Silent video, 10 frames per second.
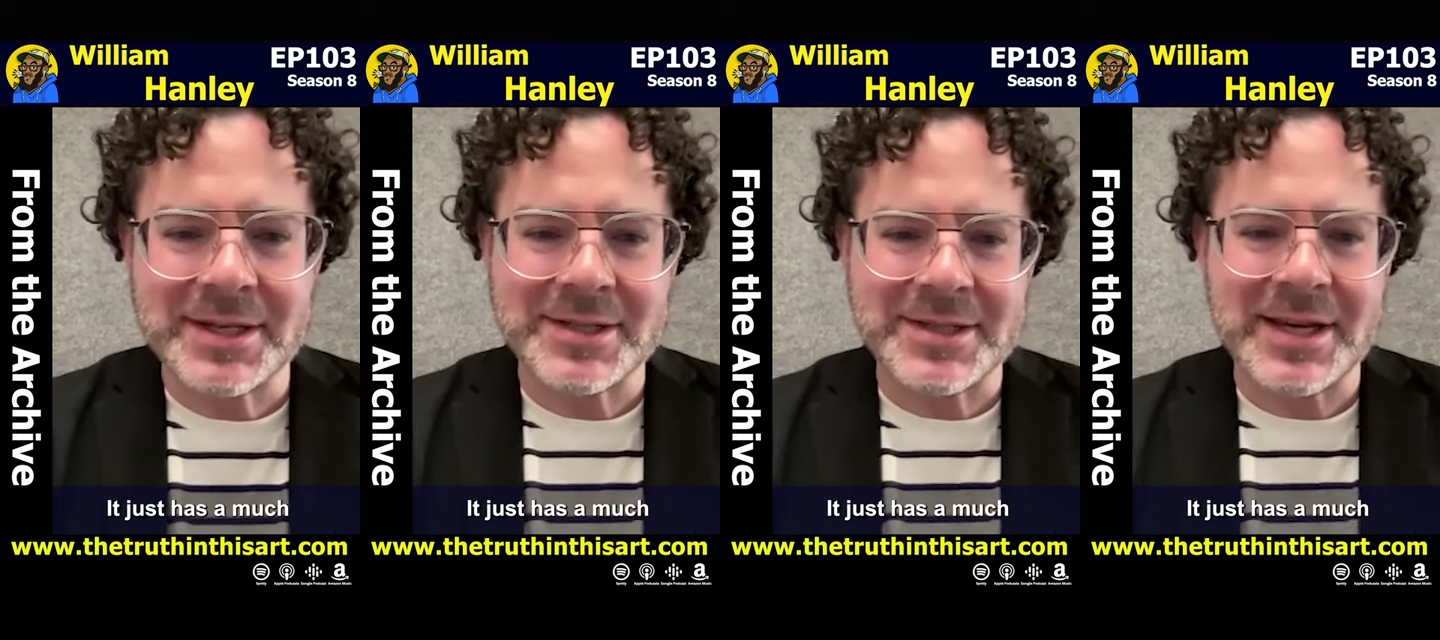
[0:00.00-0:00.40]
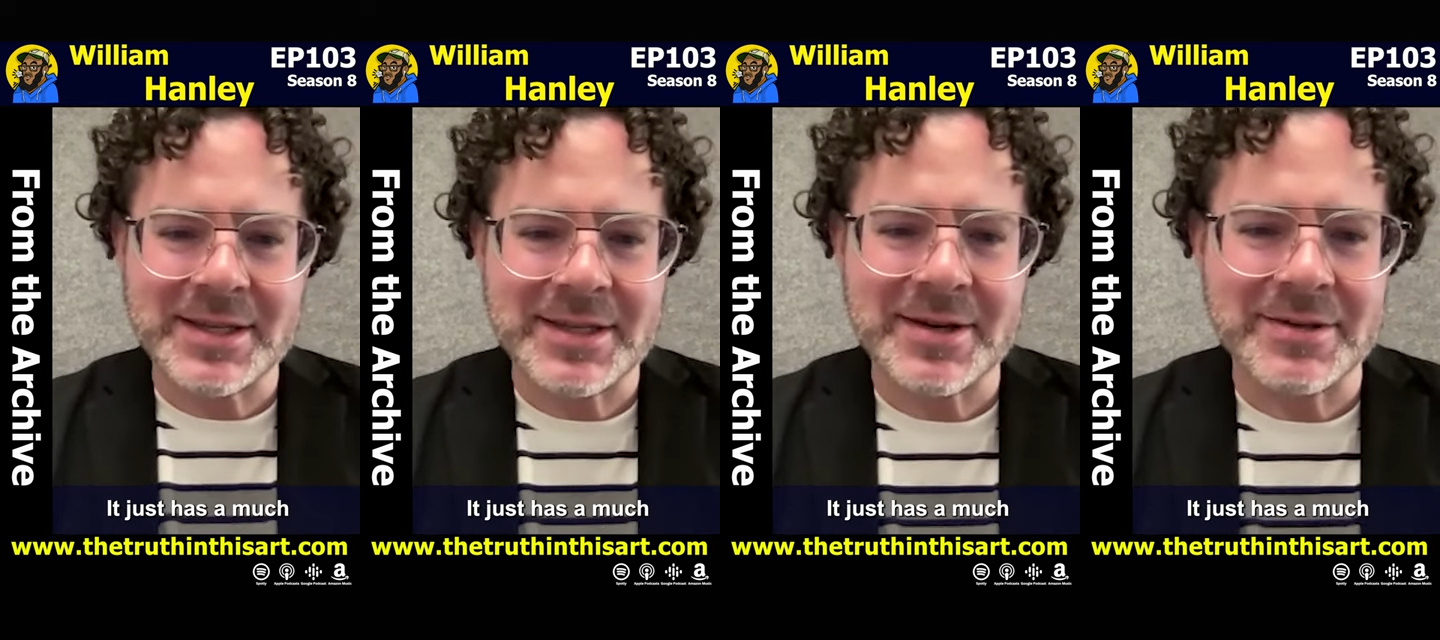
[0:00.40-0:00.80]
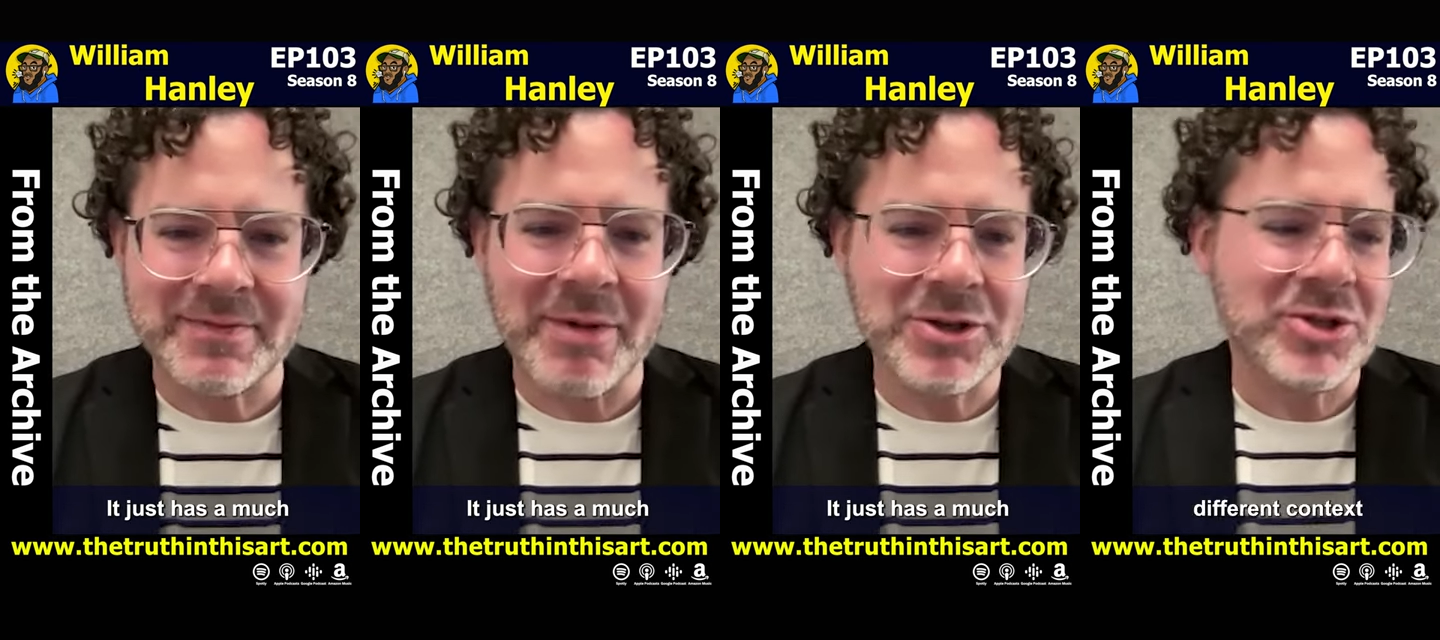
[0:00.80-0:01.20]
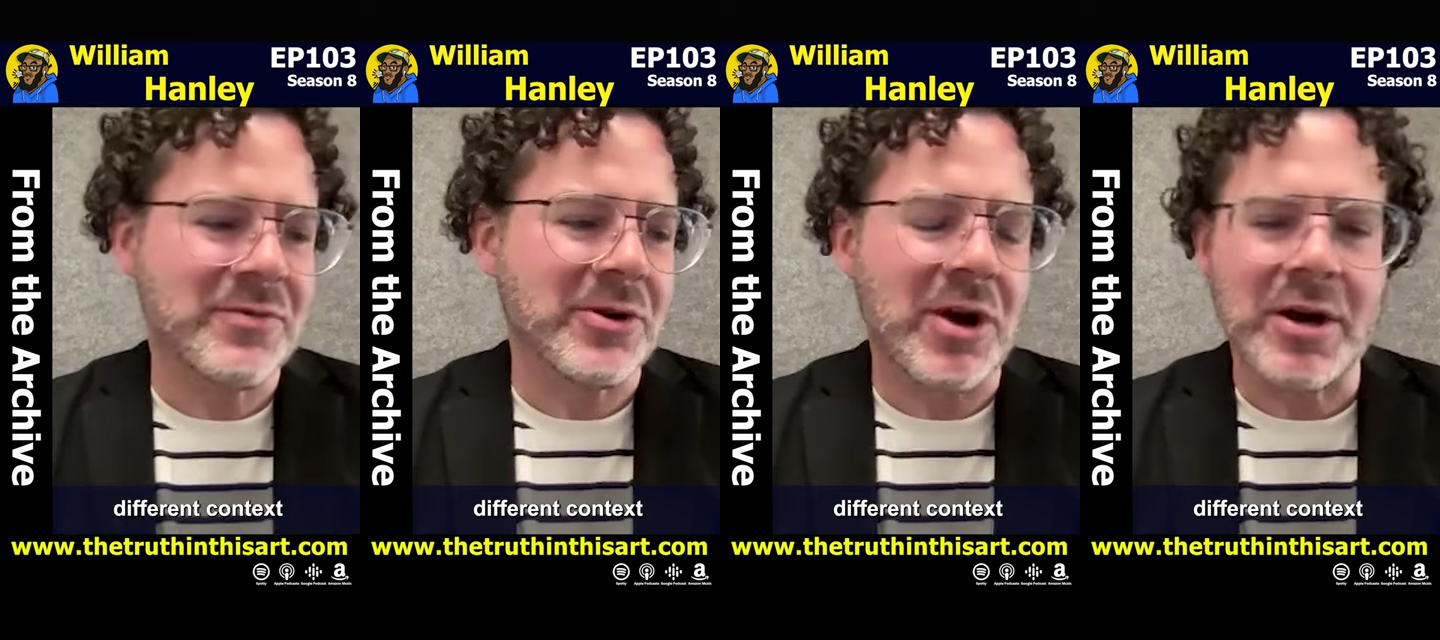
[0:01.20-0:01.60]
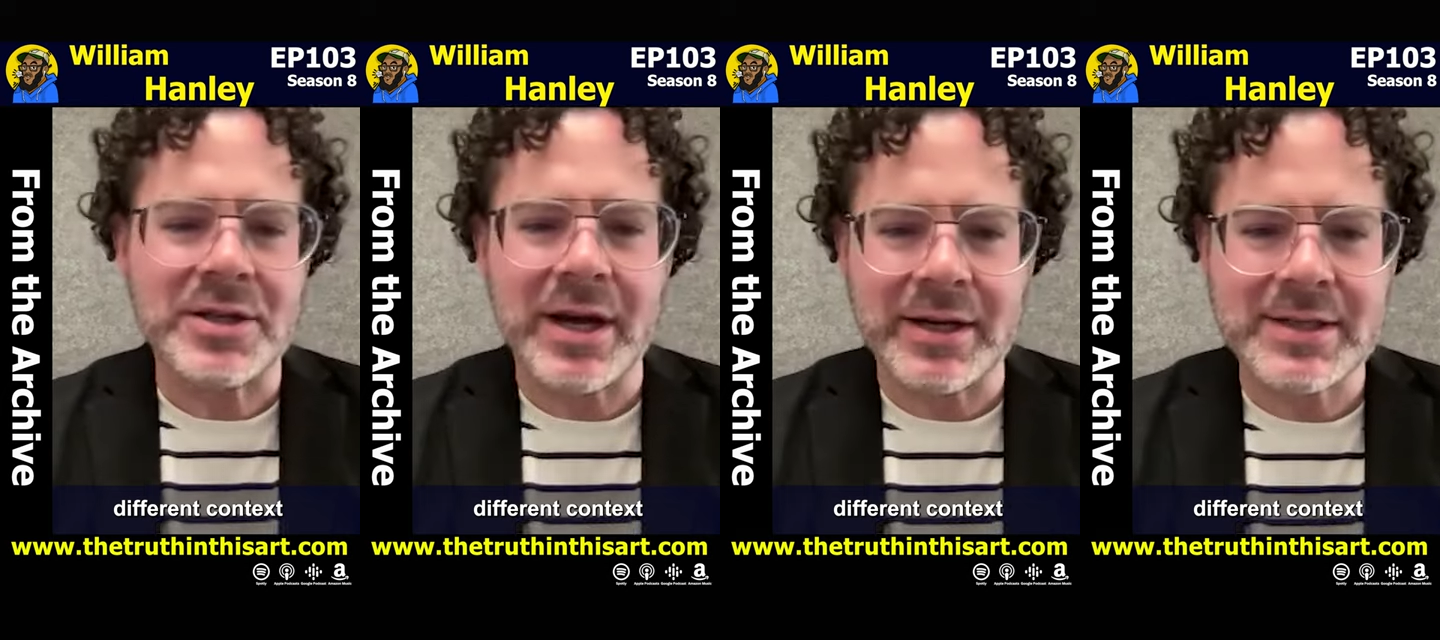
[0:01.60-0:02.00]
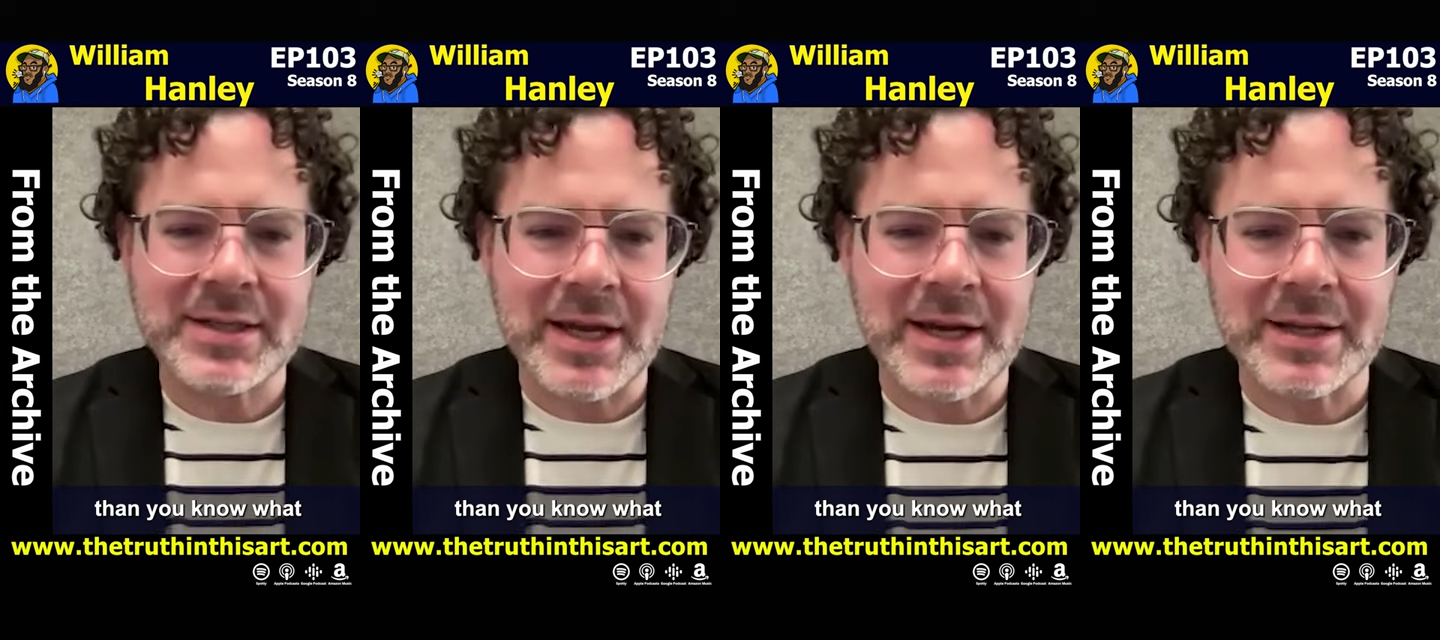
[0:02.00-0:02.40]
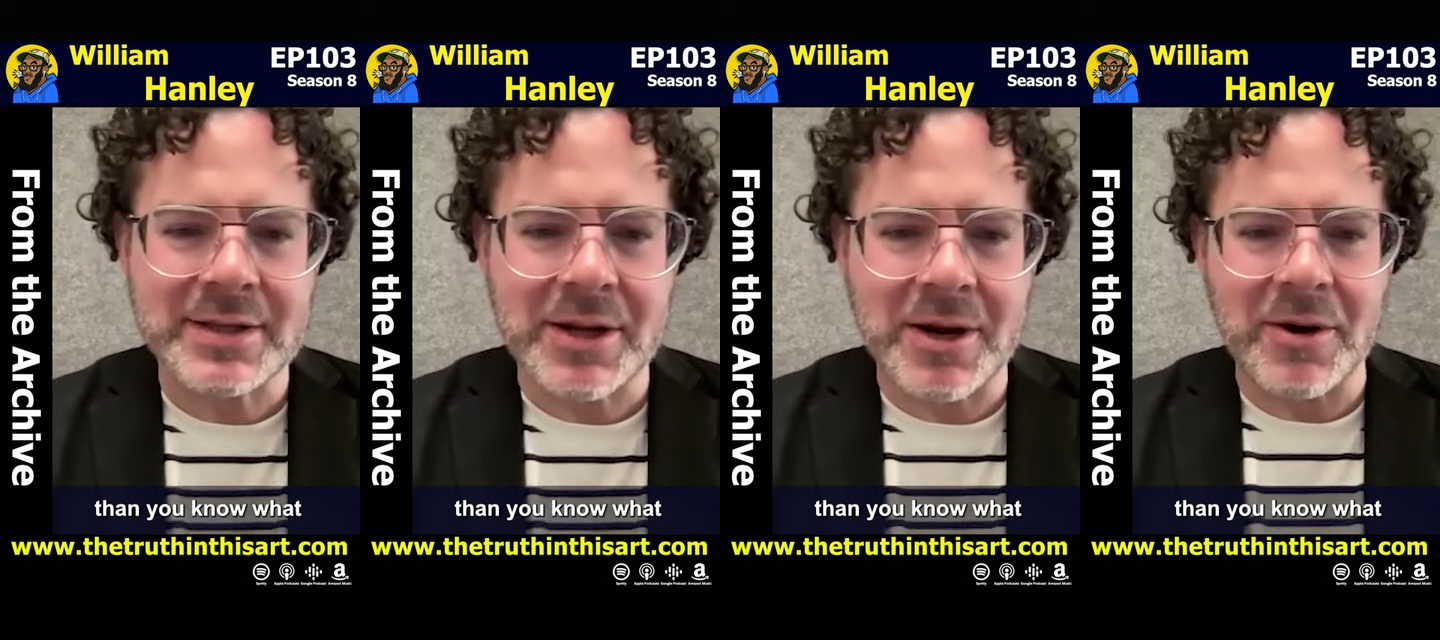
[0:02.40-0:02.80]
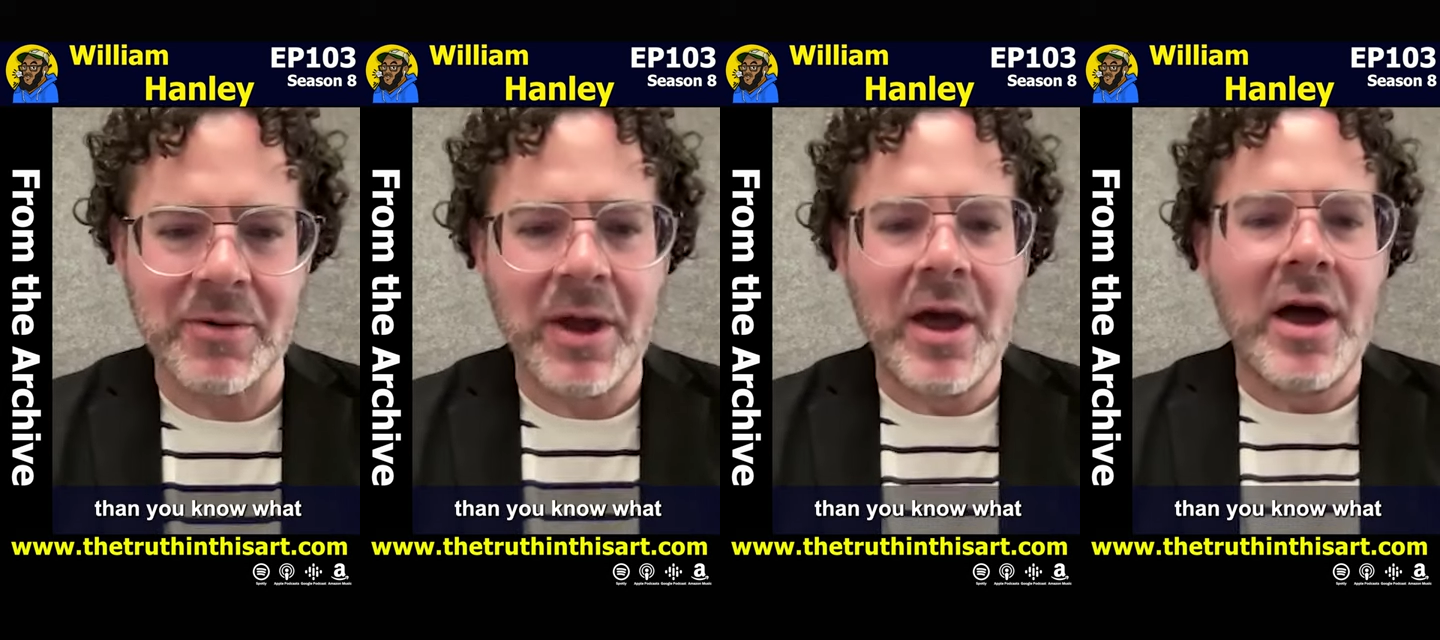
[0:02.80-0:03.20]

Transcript: It just has a much different context than, you know,